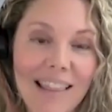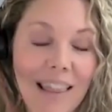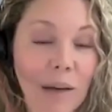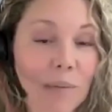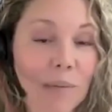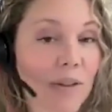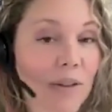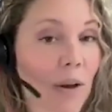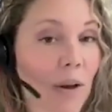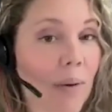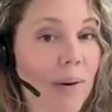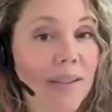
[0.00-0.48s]
It
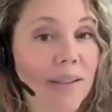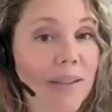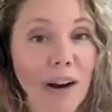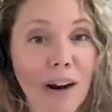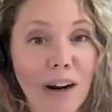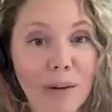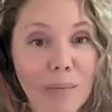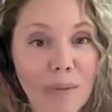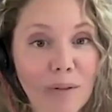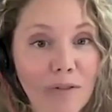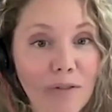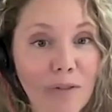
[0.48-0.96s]
was always
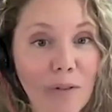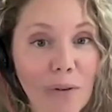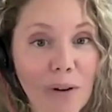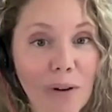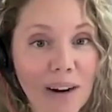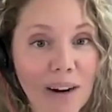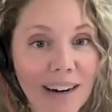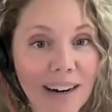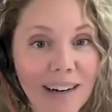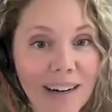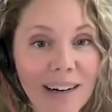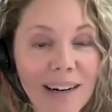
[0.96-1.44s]
hard
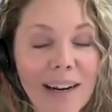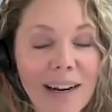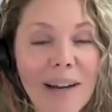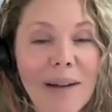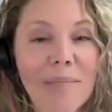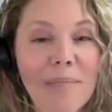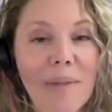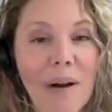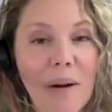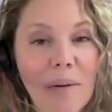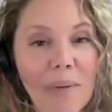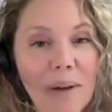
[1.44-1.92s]
before,
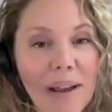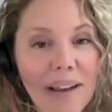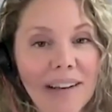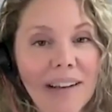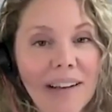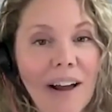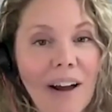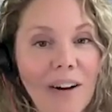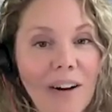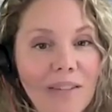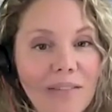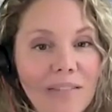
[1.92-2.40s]
but
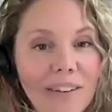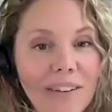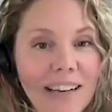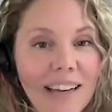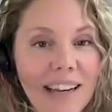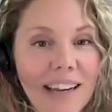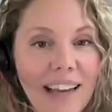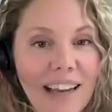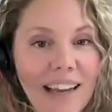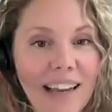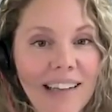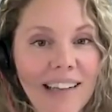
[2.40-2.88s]
when COVID
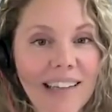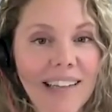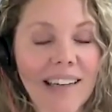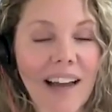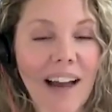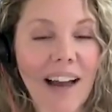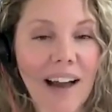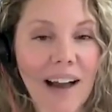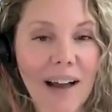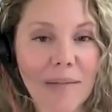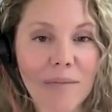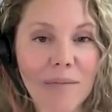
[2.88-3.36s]
hit,
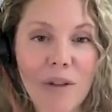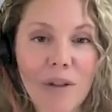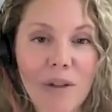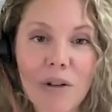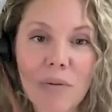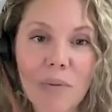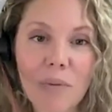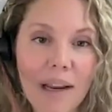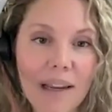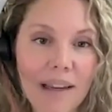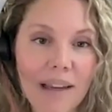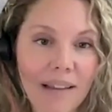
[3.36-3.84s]
um,
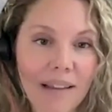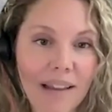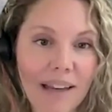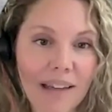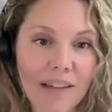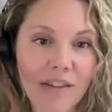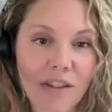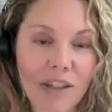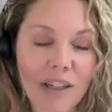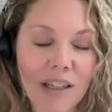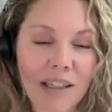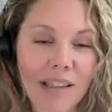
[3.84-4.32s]
new
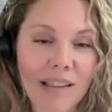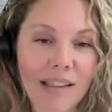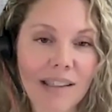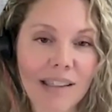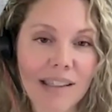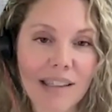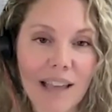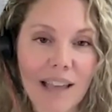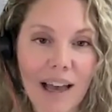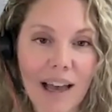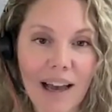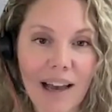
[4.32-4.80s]

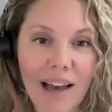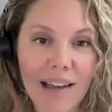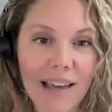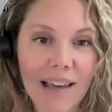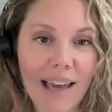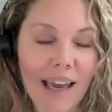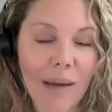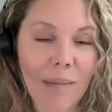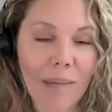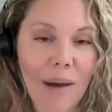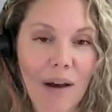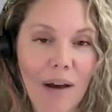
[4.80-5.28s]
regulations uh,
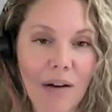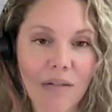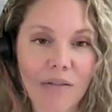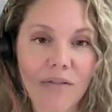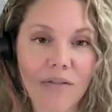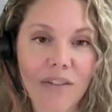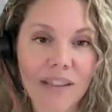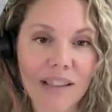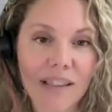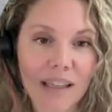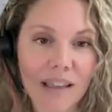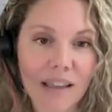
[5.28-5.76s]
came out
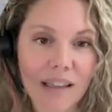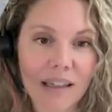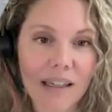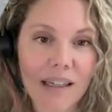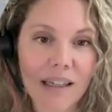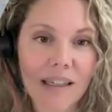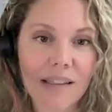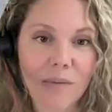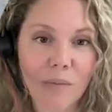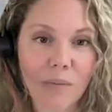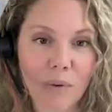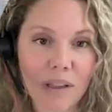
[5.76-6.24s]
and
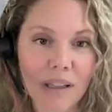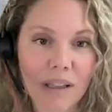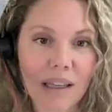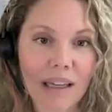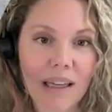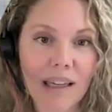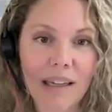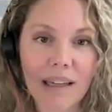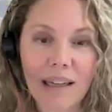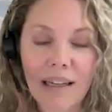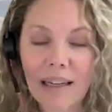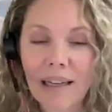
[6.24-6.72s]
facilities
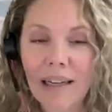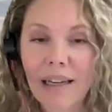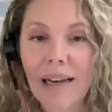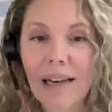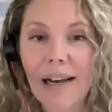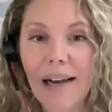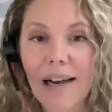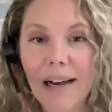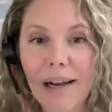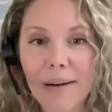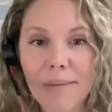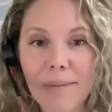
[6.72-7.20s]
really
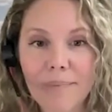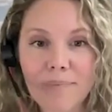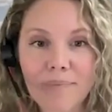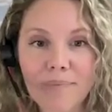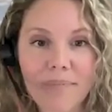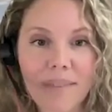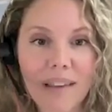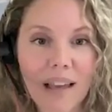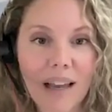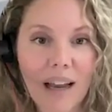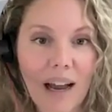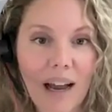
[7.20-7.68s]
um,
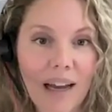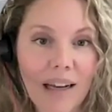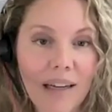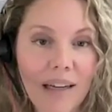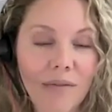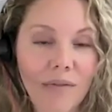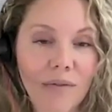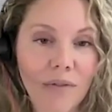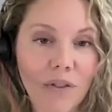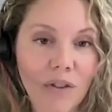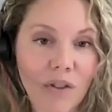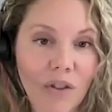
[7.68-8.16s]
kind
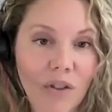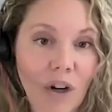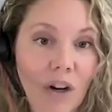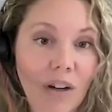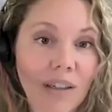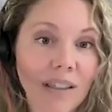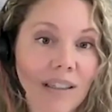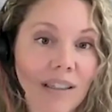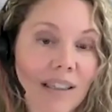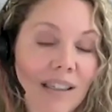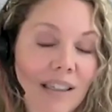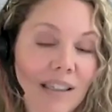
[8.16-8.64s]
of
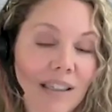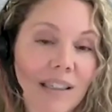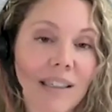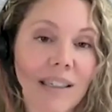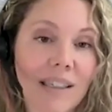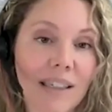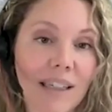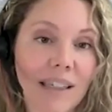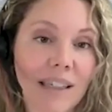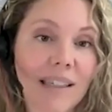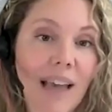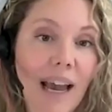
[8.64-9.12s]
started to,
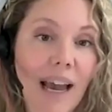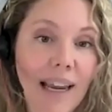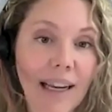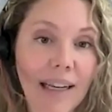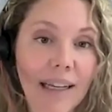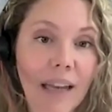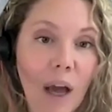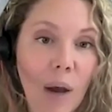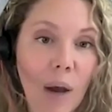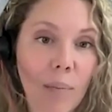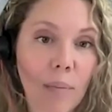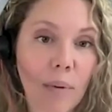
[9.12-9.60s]
to
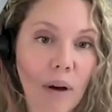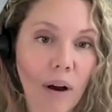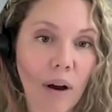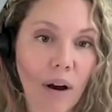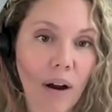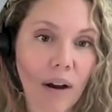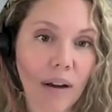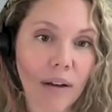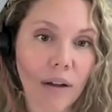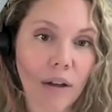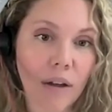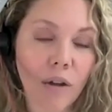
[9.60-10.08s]
tighten up
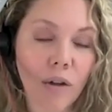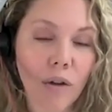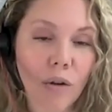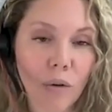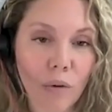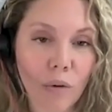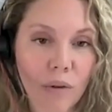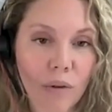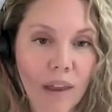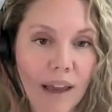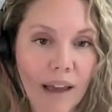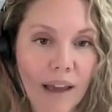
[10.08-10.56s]
on
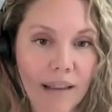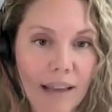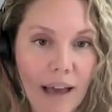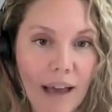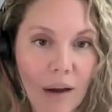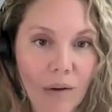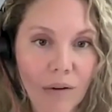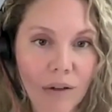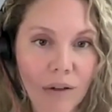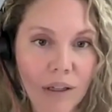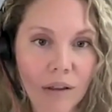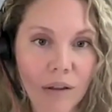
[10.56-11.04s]
who they
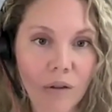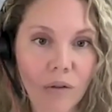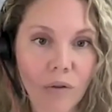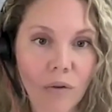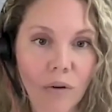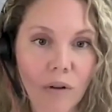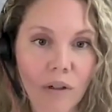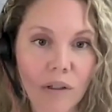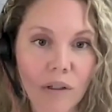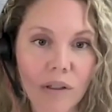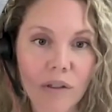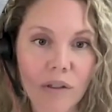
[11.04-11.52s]
allowed in the
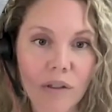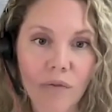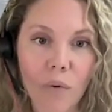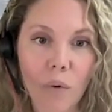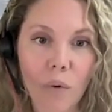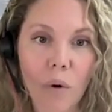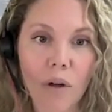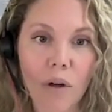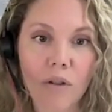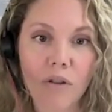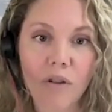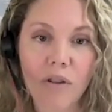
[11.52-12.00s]
doors
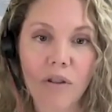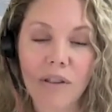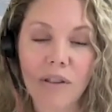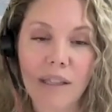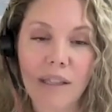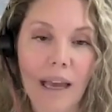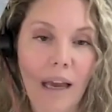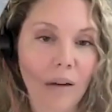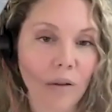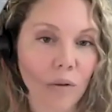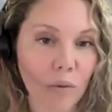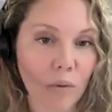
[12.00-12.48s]
for just
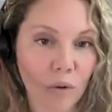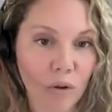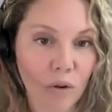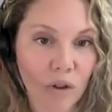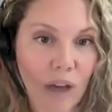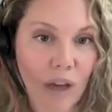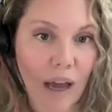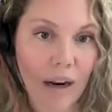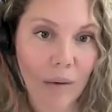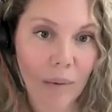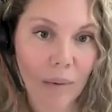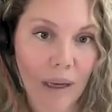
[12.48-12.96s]
casual
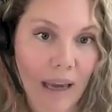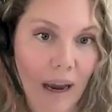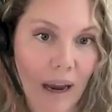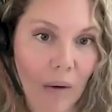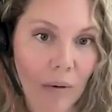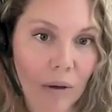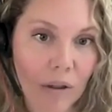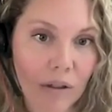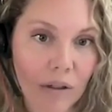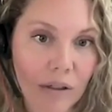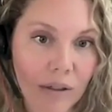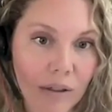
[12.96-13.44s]
shadowing
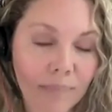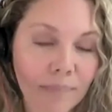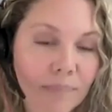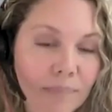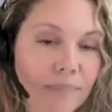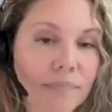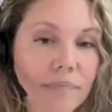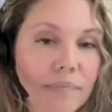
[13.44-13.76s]
hours.